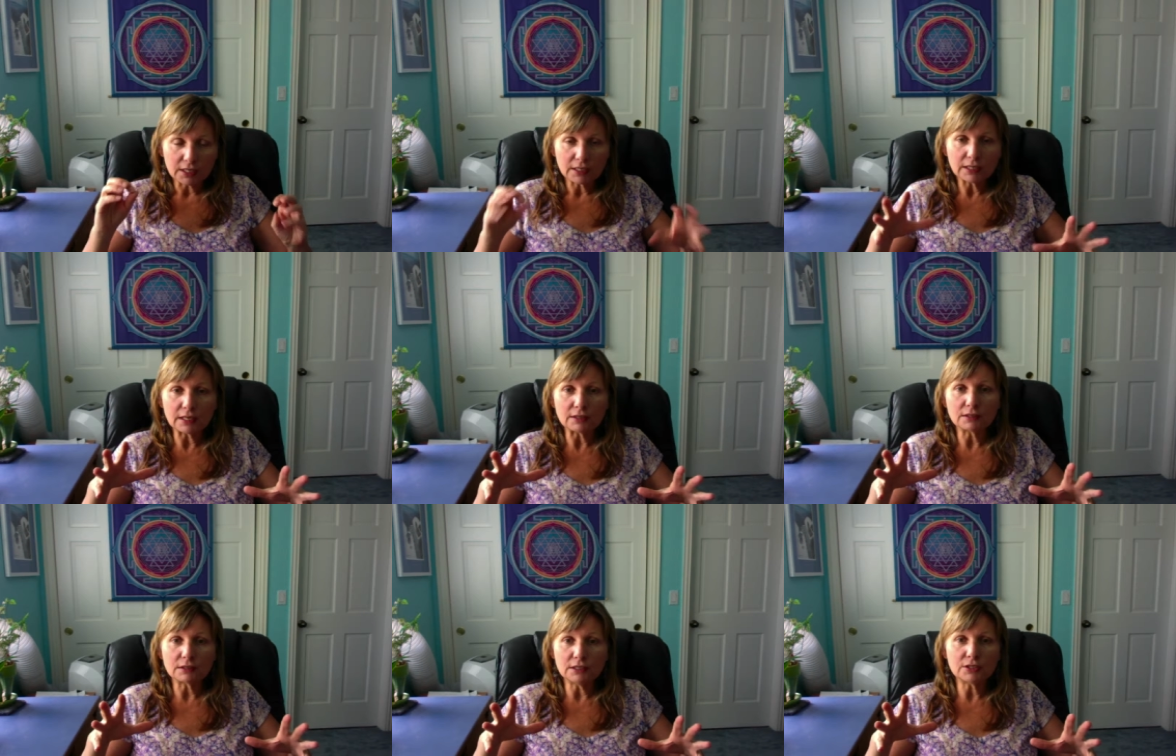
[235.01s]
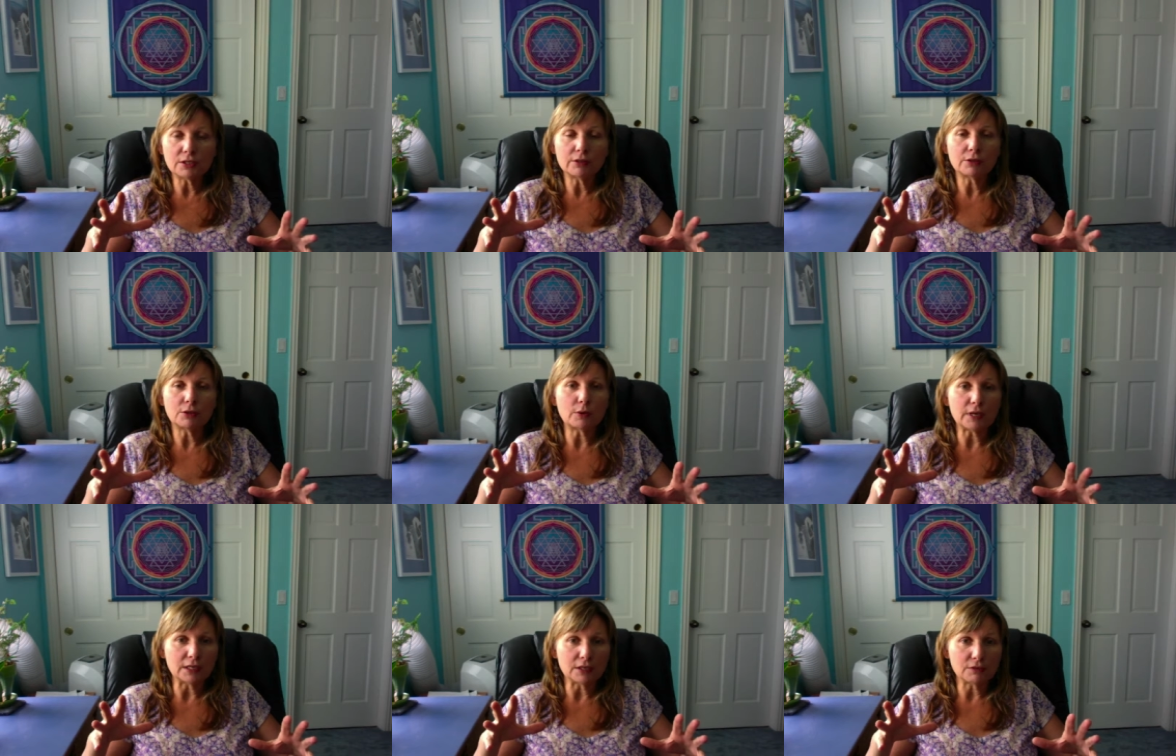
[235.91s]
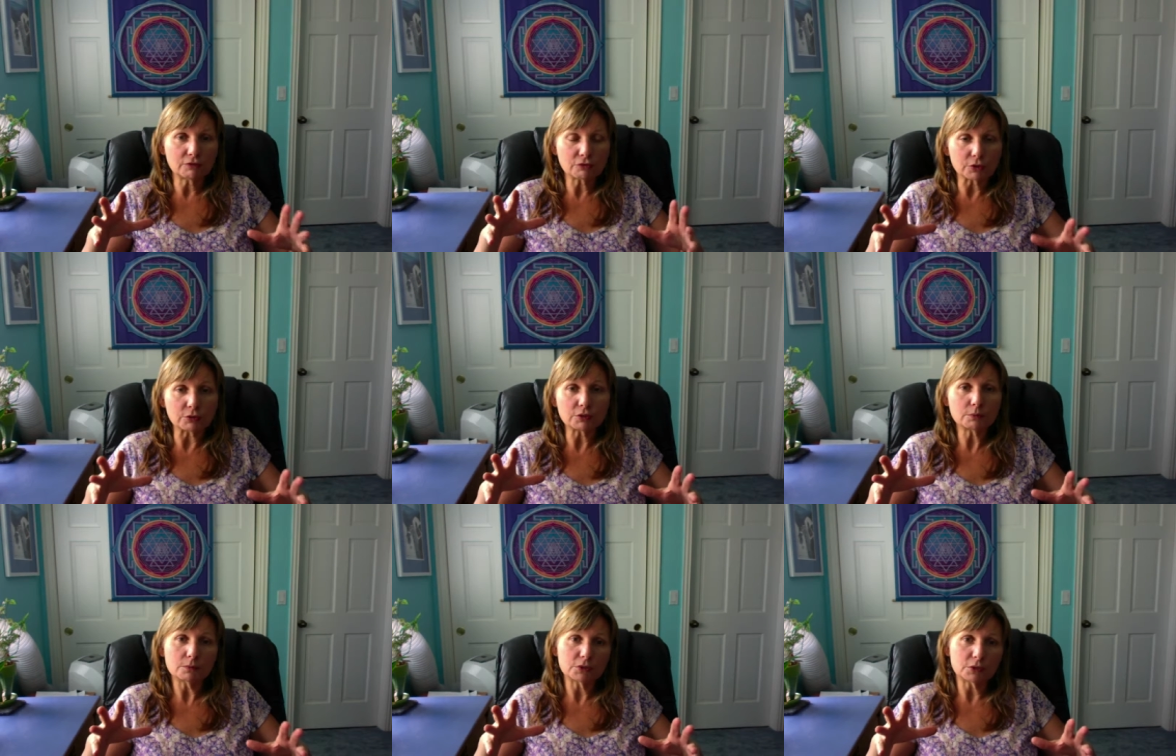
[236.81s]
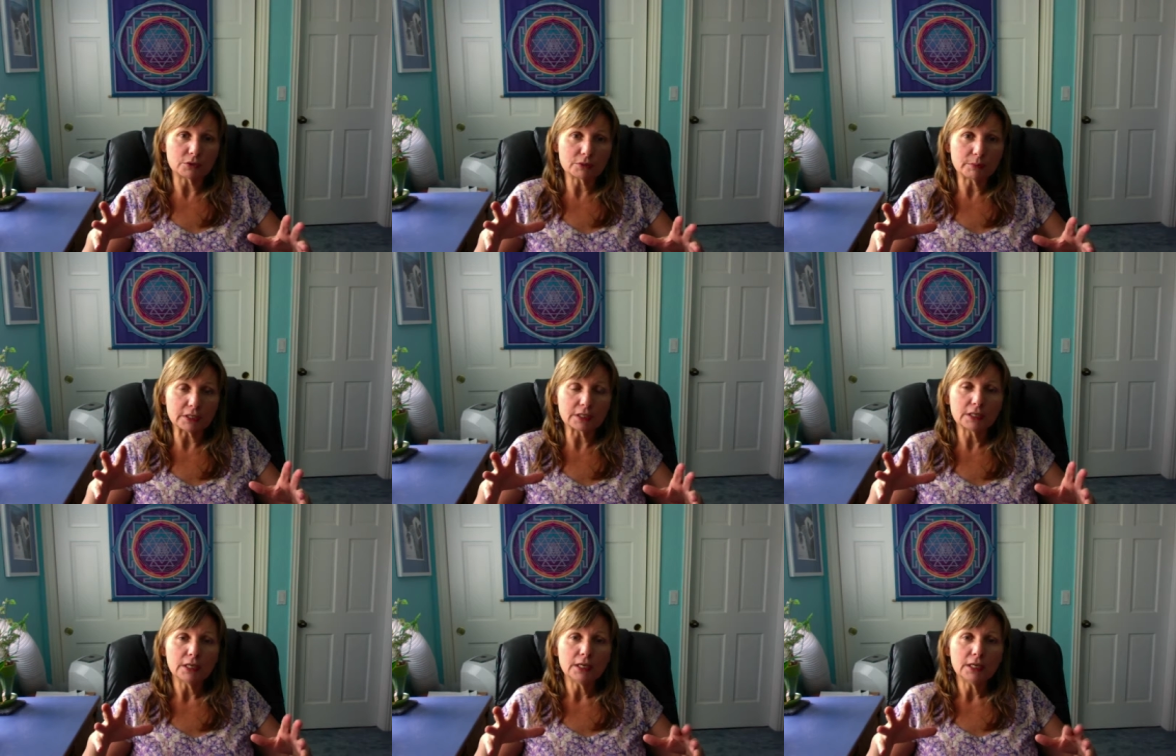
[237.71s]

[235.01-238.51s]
get into the low-hanging fruit, so to speak.